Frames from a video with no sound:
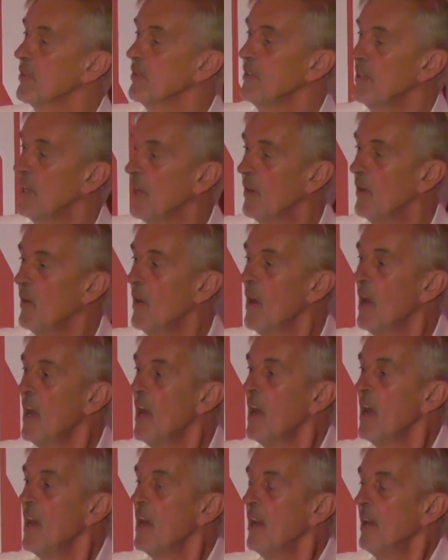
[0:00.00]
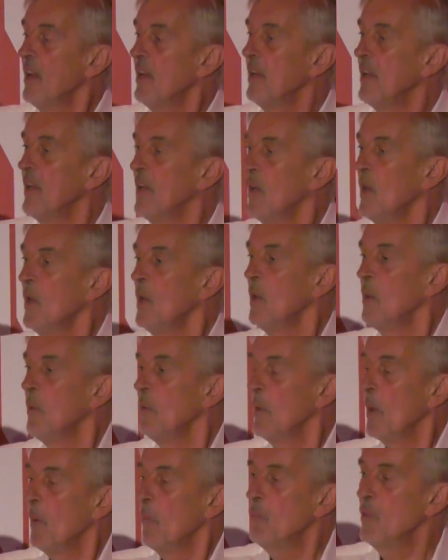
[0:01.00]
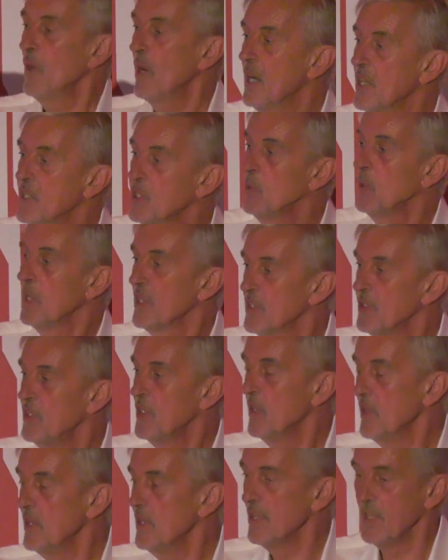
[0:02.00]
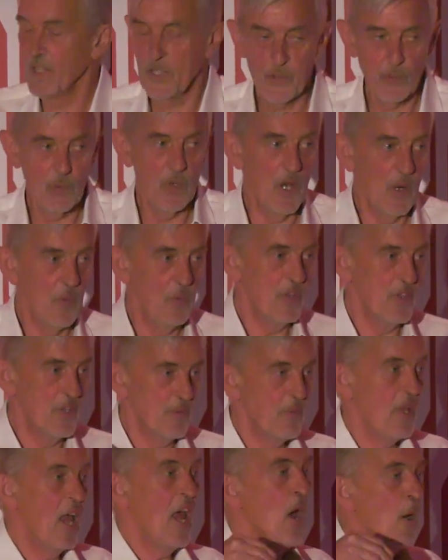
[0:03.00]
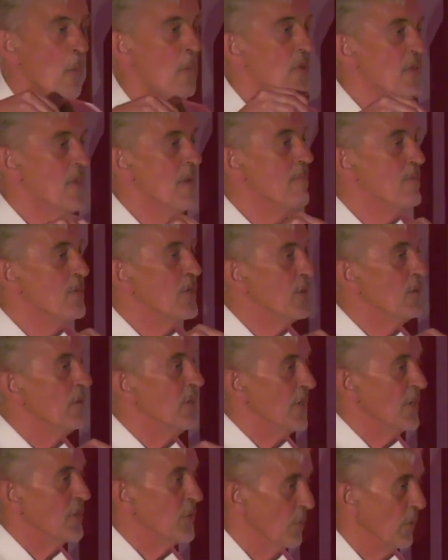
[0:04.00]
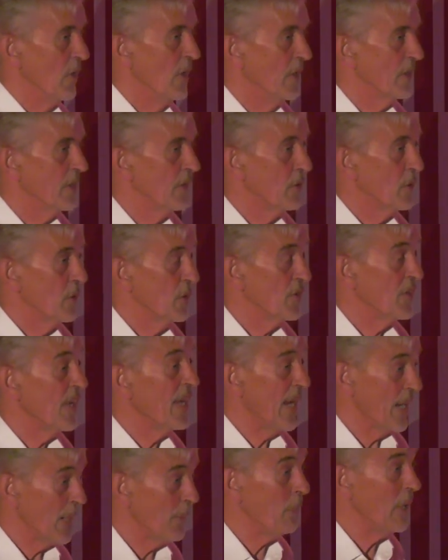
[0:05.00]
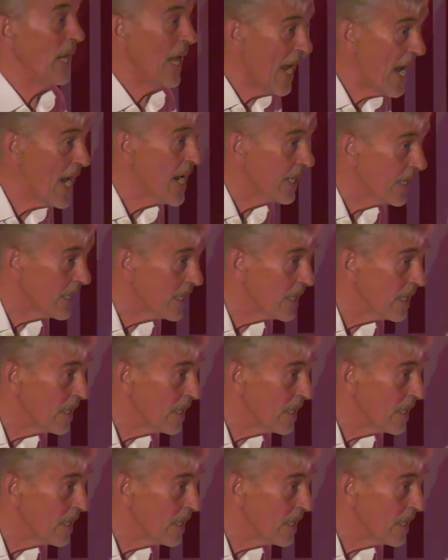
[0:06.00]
on, prior to us doing this work with them and helping them do this work, of course, they had a plan.